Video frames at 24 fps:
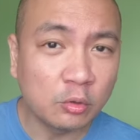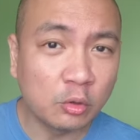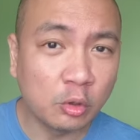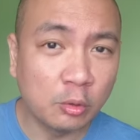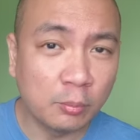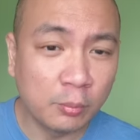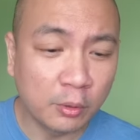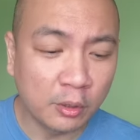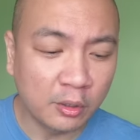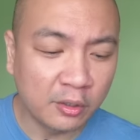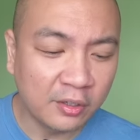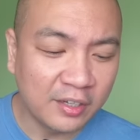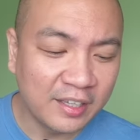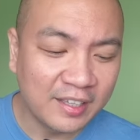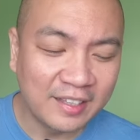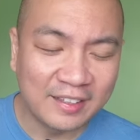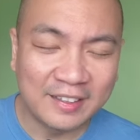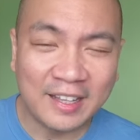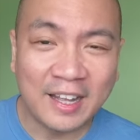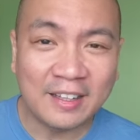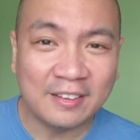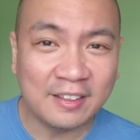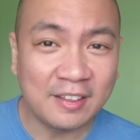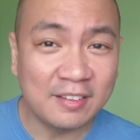to October,
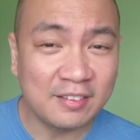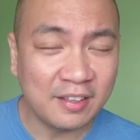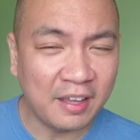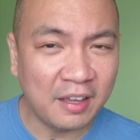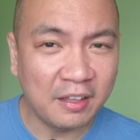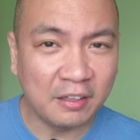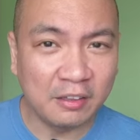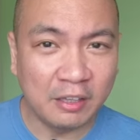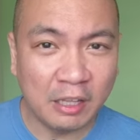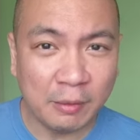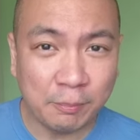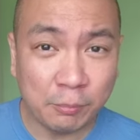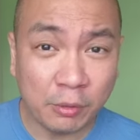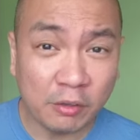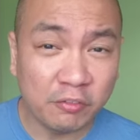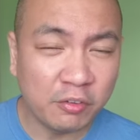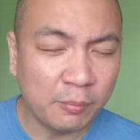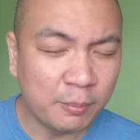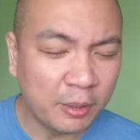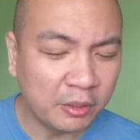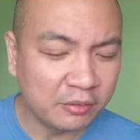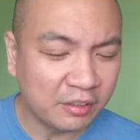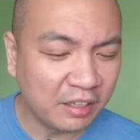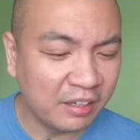that is a dip
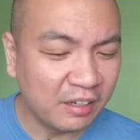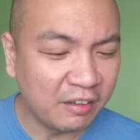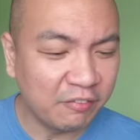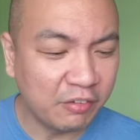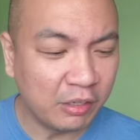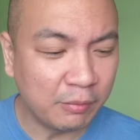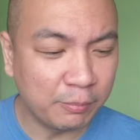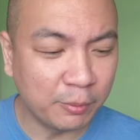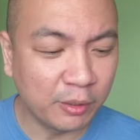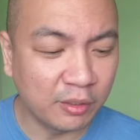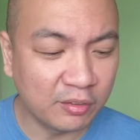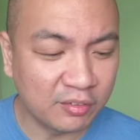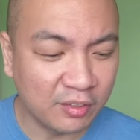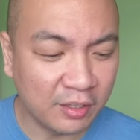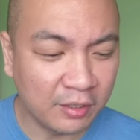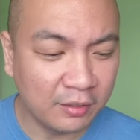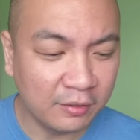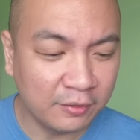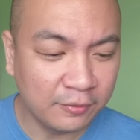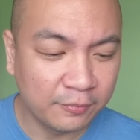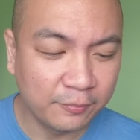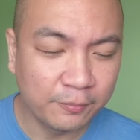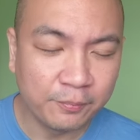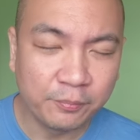of about
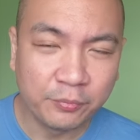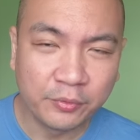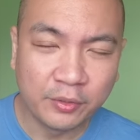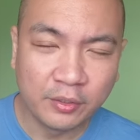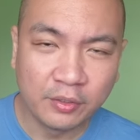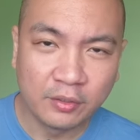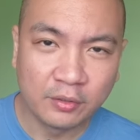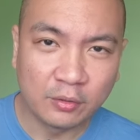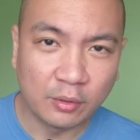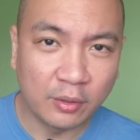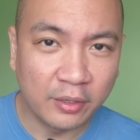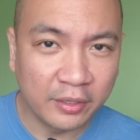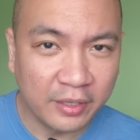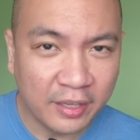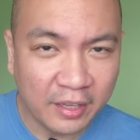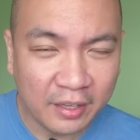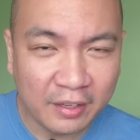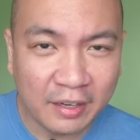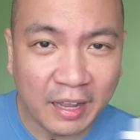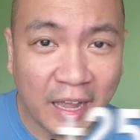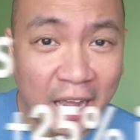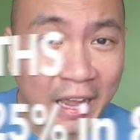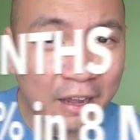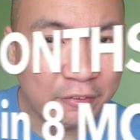11%. So
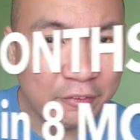again,